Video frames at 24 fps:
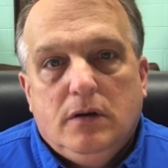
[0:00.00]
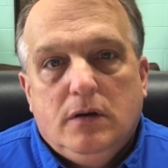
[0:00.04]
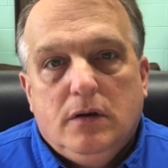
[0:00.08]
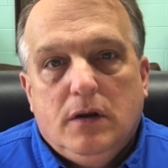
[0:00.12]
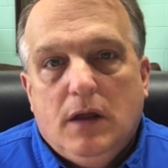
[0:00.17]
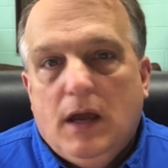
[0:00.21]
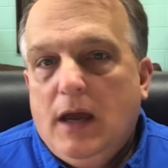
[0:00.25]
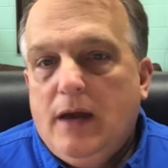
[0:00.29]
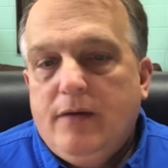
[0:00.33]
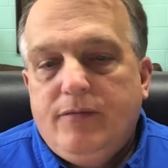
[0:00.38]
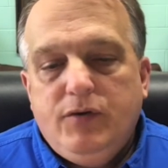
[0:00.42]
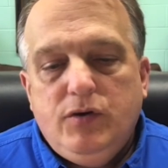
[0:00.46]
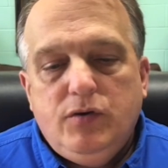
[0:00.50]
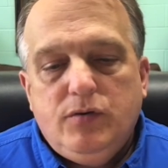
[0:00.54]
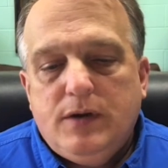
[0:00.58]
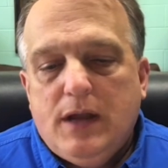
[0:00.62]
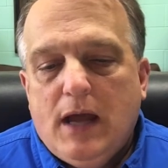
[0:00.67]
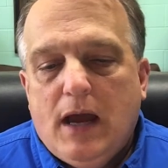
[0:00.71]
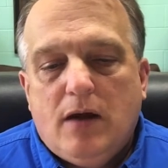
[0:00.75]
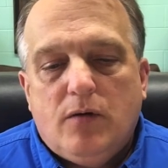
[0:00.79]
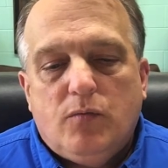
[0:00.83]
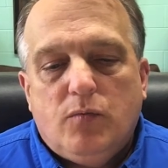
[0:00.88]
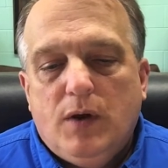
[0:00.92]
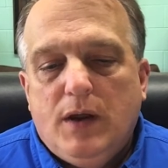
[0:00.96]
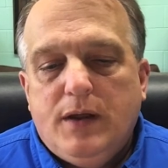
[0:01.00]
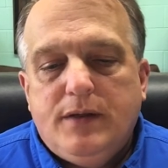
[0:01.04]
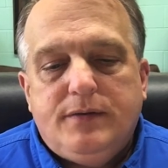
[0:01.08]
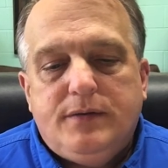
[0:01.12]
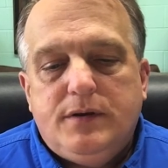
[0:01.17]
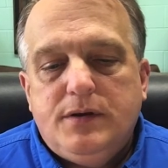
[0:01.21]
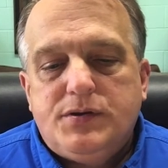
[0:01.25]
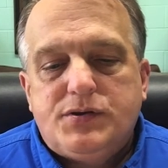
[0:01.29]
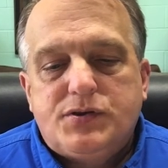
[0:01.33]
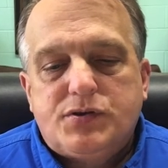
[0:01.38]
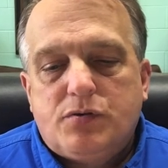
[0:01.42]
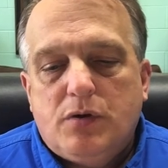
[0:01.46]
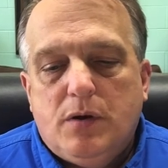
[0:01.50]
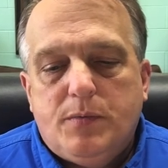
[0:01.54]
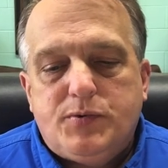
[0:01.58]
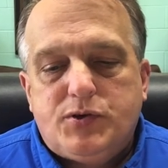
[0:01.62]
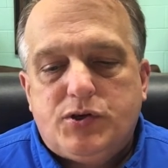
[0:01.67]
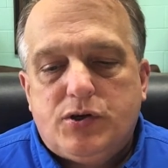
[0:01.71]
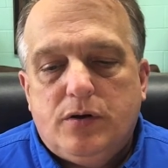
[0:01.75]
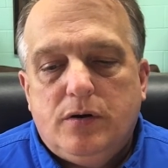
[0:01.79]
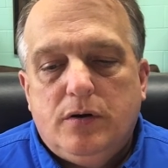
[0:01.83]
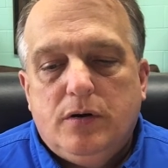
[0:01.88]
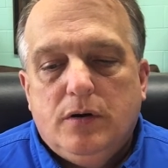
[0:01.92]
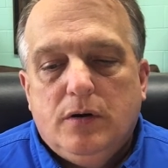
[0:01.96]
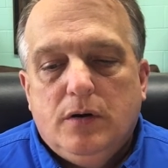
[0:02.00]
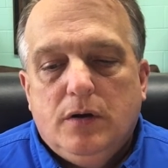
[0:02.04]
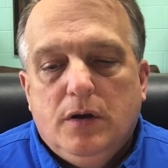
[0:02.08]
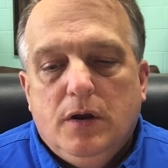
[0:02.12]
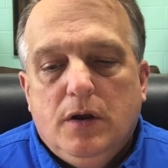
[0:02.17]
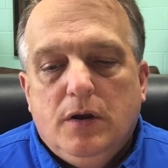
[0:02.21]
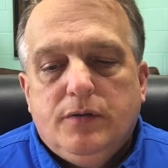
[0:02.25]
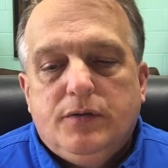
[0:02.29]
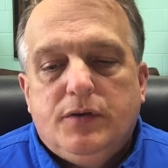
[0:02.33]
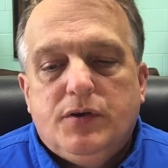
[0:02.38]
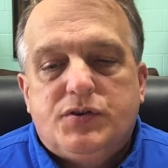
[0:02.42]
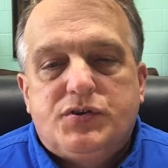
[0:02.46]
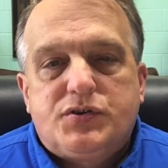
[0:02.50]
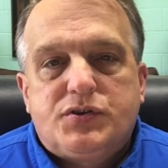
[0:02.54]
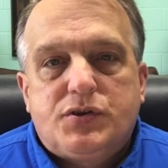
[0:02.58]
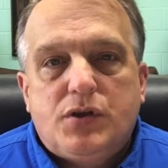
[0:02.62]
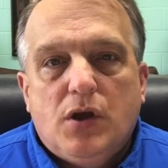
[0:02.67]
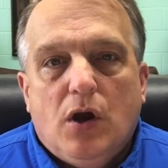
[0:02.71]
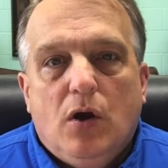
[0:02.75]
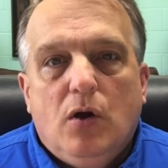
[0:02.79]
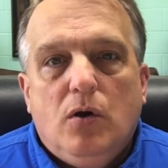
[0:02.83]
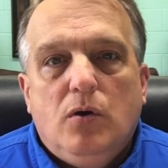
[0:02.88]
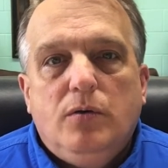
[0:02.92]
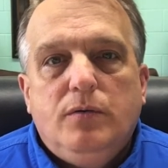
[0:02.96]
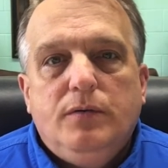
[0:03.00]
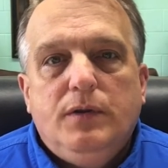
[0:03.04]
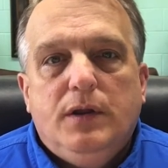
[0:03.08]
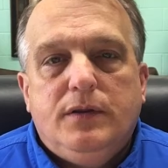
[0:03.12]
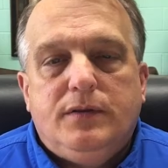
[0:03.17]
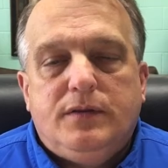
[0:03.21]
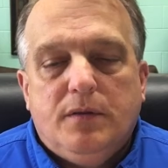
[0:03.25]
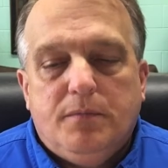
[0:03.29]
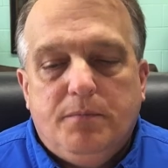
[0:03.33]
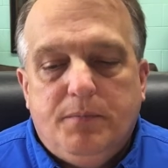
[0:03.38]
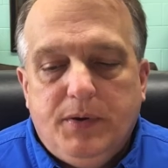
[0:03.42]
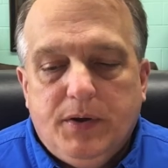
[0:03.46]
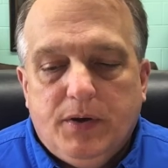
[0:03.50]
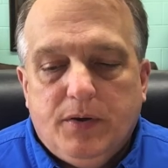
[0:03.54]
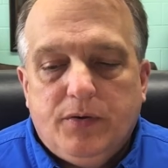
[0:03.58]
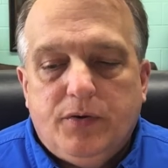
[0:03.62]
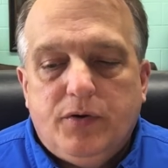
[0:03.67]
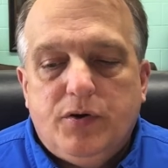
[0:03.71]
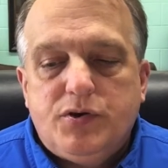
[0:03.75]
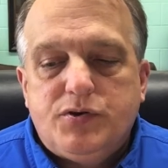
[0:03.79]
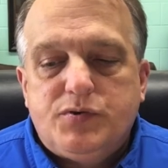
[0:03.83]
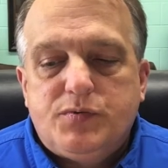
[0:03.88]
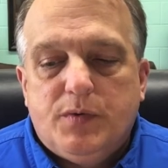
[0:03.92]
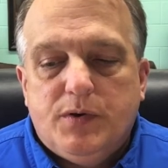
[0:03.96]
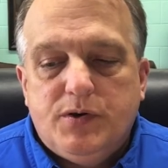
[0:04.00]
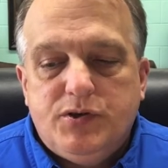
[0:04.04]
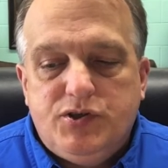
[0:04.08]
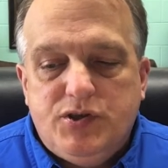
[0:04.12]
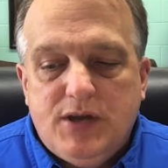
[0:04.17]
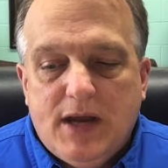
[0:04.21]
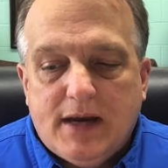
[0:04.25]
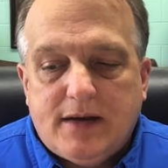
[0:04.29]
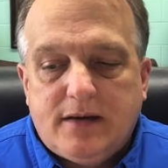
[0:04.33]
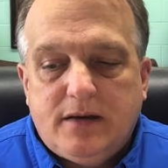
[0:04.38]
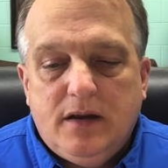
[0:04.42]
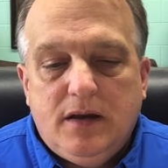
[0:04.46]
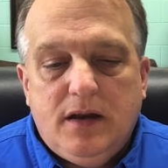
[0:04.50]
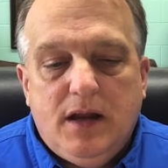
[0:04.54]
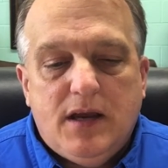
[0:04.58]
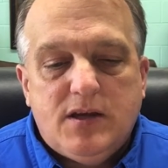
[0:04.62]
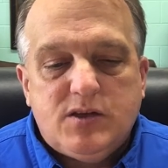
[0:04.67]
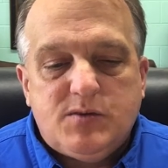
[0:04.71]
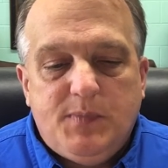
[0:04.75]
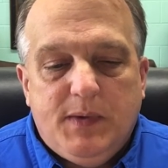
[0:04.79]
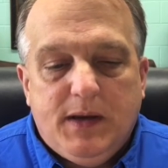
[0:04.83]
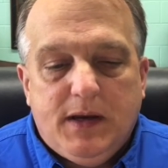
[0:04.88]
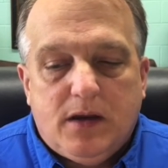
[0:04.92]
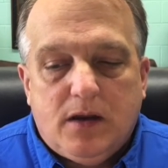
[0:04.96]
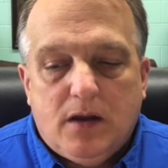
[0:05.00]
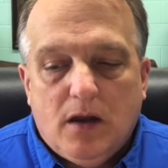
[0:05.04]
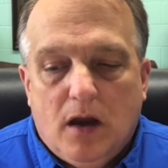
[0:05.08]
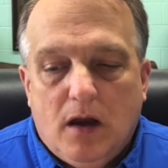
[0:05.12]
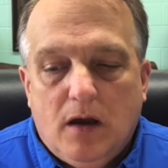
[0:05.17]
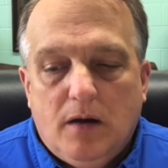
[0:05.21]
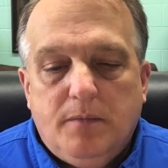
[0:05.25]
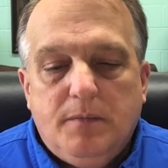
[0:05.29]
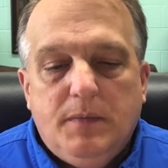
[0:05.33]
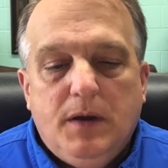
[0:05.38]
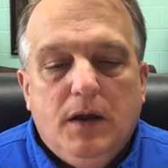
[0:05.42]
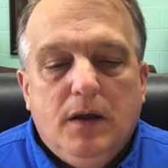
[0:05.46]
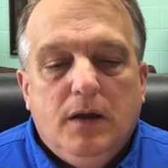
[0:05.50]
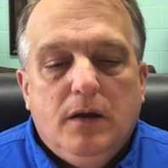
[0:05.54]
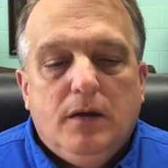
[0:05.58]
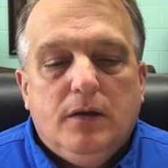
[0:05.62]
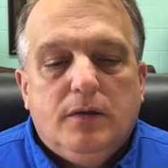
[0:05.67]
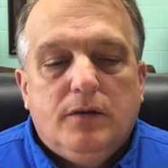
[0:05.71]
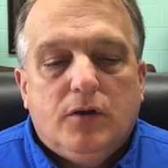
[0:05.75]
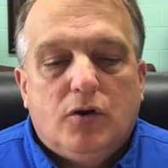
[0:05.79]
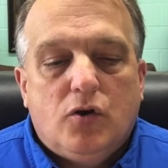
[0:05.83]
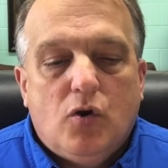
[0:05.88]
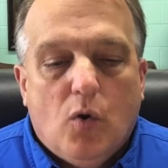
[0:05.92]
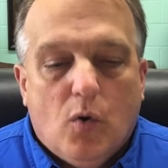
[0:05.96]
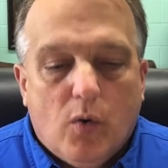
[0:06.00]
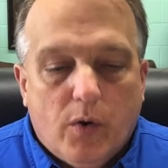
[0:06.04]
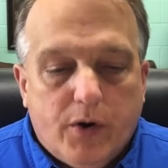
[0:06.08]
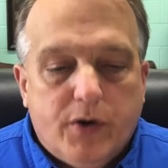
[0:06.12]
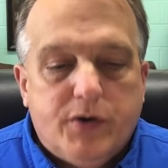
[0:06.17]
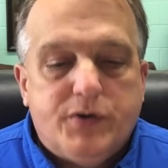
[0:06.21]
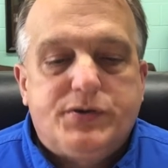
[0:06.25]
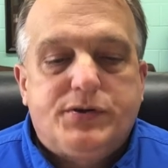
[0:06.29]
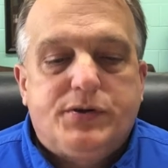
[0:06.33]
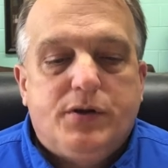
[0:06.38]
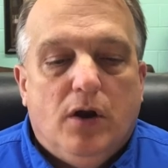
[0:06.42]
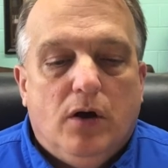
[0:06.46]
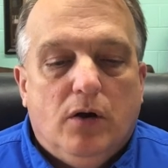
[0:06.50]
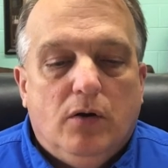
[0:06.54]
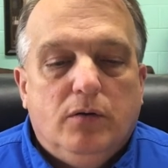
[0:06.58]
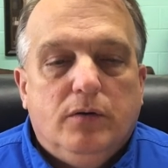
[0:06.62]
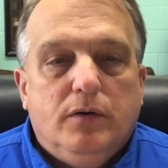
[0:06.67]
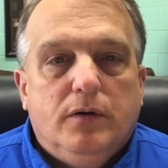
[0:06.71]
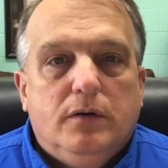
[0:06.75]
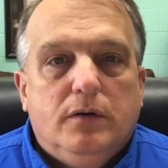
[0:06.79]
Have you not read this scripture? The stone that the builders rejected has become the cornerstone.